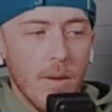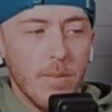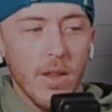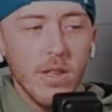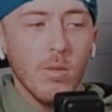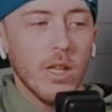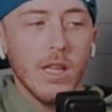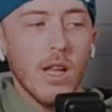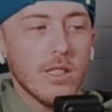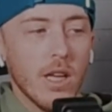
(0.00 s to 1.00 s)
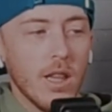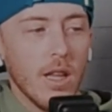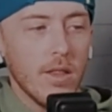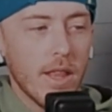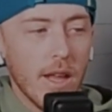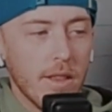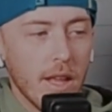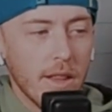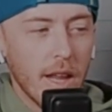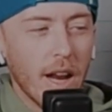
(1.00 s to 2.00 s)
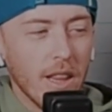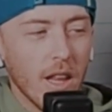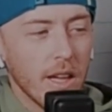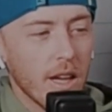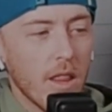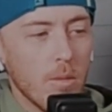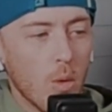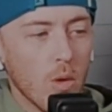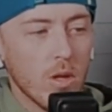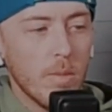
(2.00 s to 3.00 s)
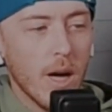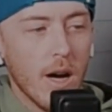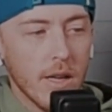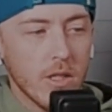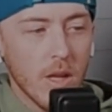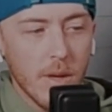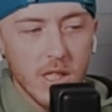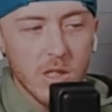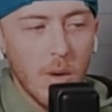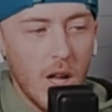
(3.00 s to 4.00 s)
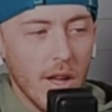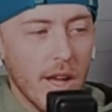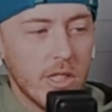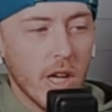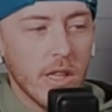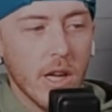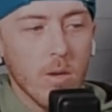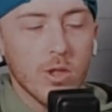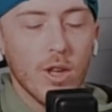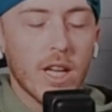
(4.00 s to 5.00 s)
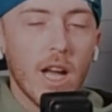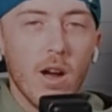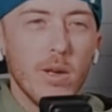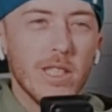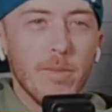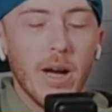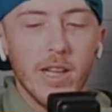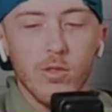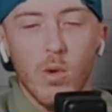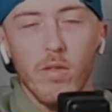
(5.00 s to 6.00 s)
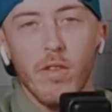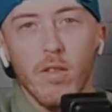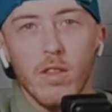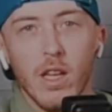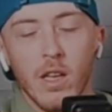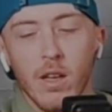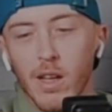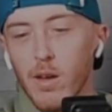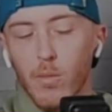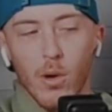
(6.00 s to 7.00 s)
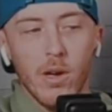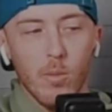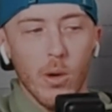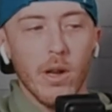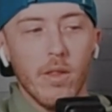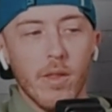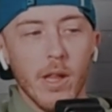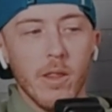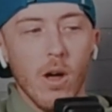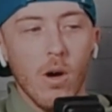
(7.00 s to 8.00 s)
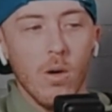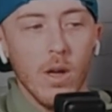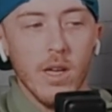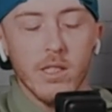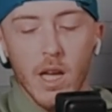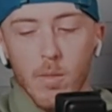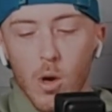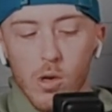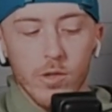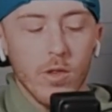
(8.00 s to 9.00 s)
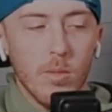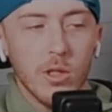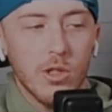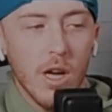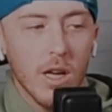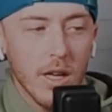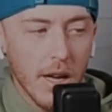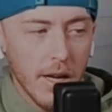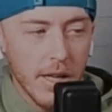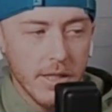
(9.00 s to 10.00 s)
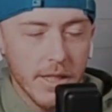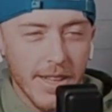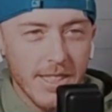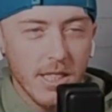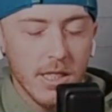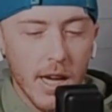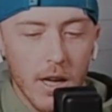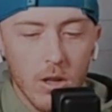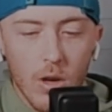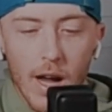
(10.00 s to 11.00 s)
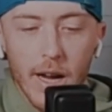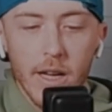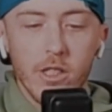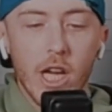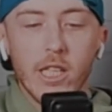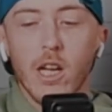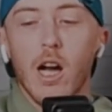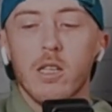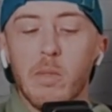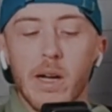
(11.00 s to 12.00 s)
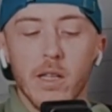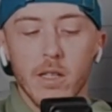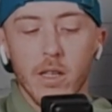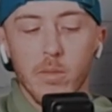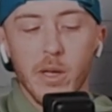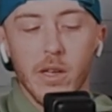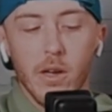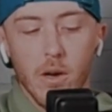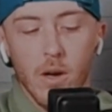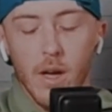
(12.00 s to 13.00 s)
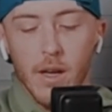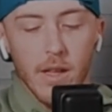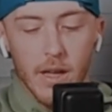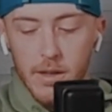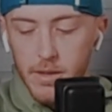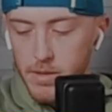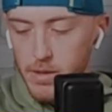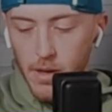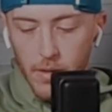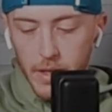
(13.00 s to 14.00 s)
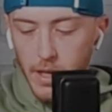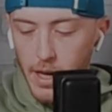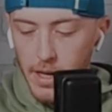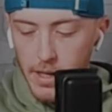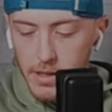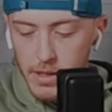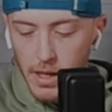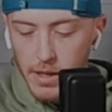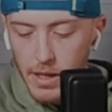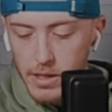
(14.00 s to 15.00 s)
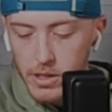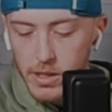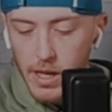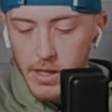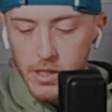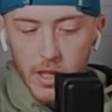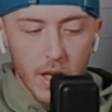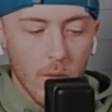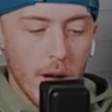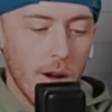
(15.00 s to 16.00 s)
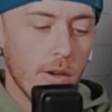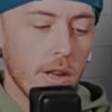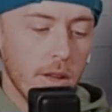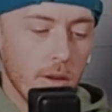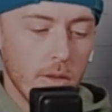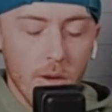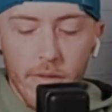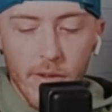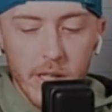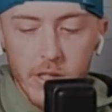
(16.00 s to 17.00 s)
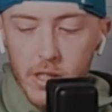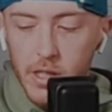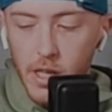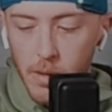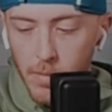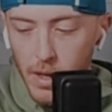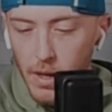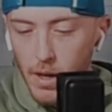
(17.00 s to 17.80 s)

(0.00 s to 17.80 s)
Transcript: Nothing really else that I like on the board, to be honest. I mean, small edge on the Arizona Coyotes at minus 115. Pretty thin though. Same goes for the Montreal Canadiens against the Seattle Kraken. Jake talked about it a little bit here that the Canadiens they just tend to stick around and they're a feisty team.